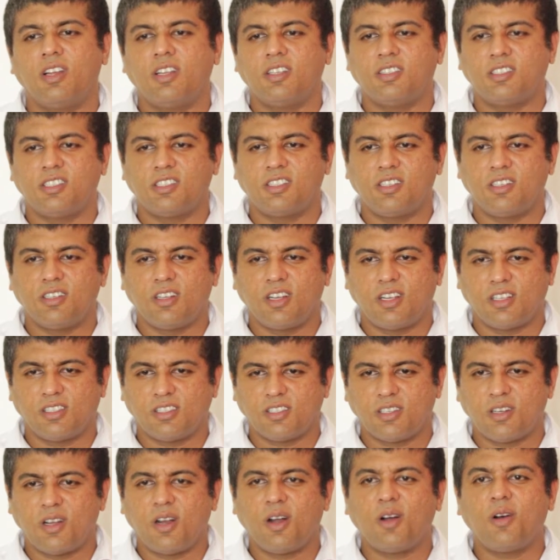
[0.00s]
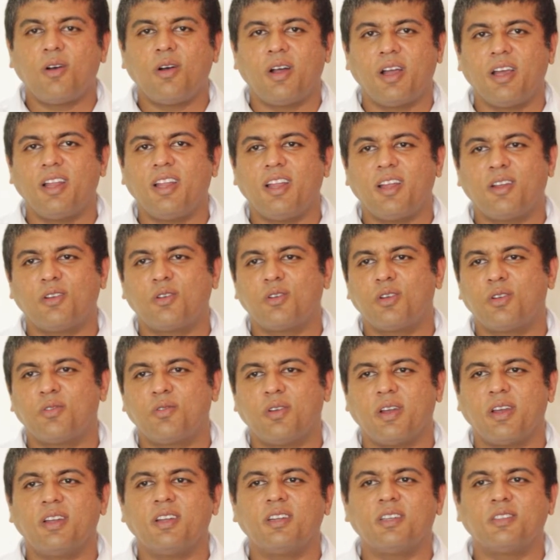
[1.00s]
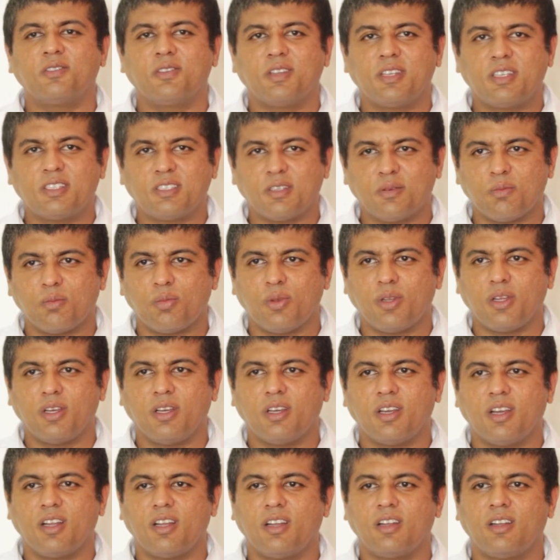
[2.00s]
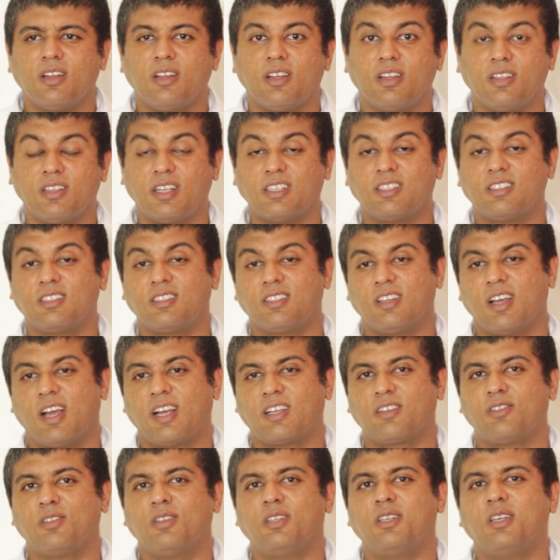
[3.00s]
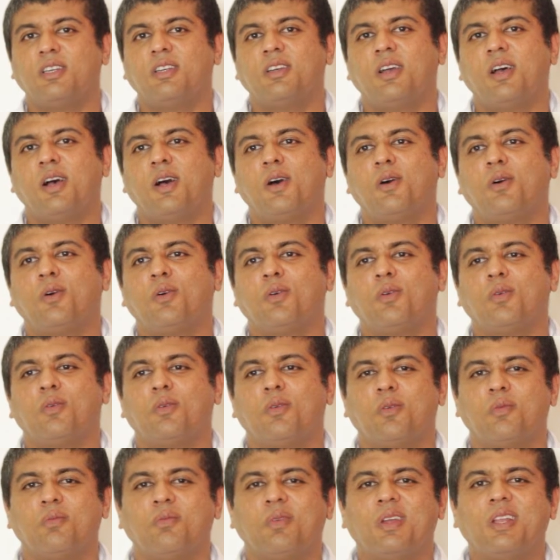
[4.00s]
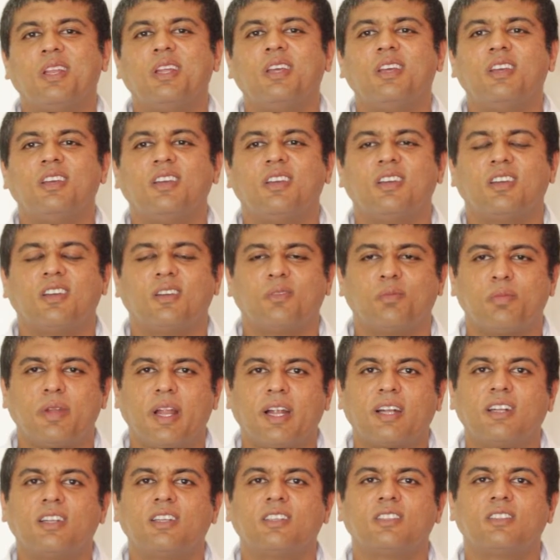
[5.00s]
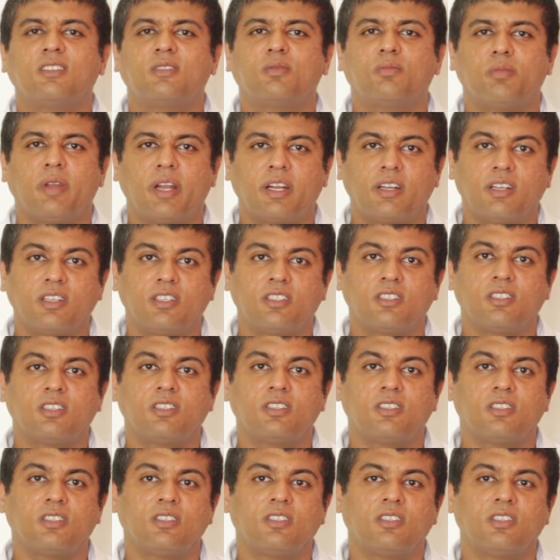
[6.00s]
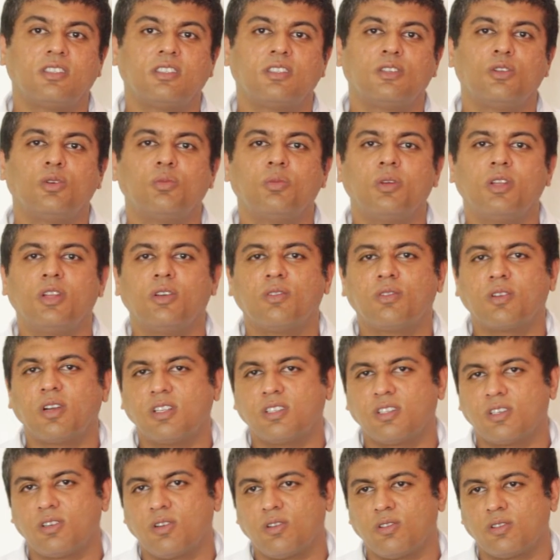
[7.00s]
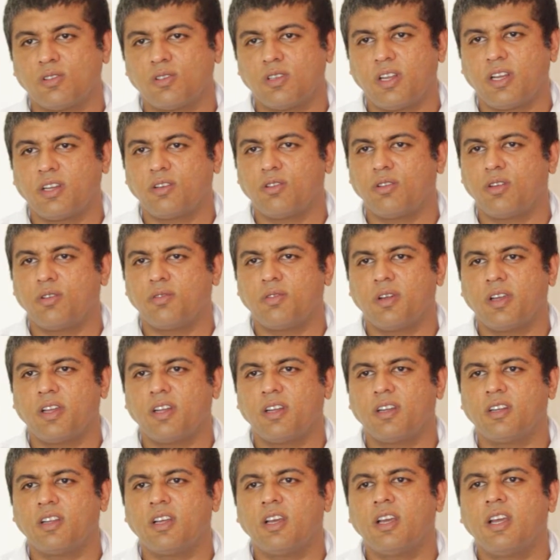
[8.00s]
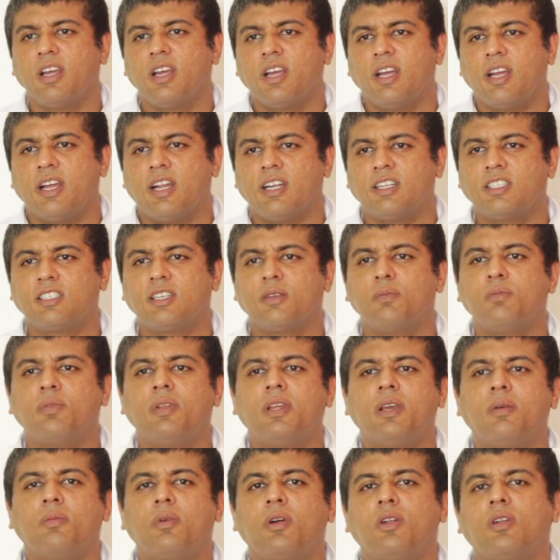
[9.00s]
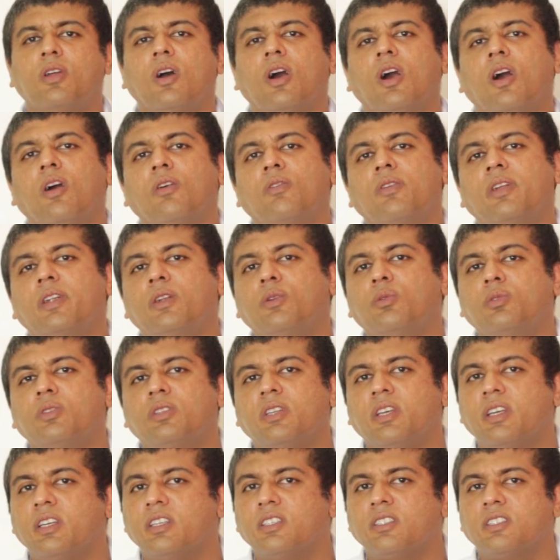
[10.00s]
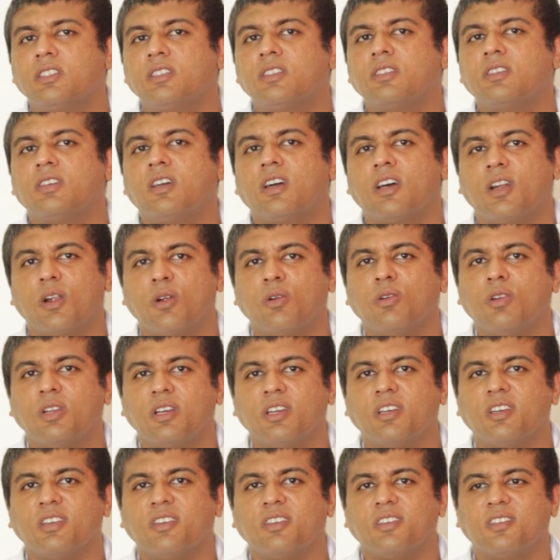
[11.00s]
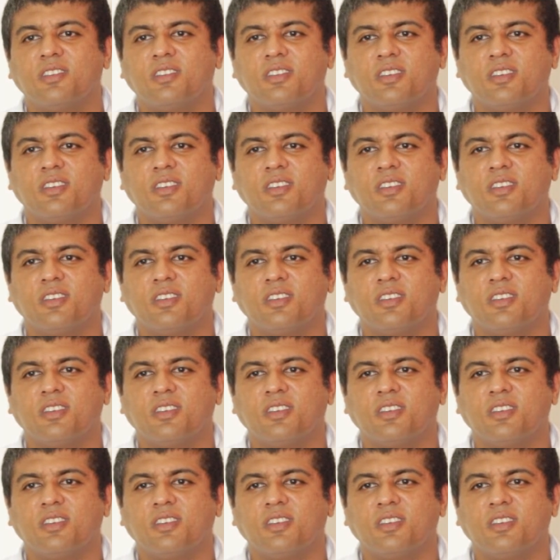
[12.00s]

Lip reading: Organizational culture, how I like to define it is very simply, and that's actually how many practitioners in the domain of culture also like to define it. It's simply about how we do things around here.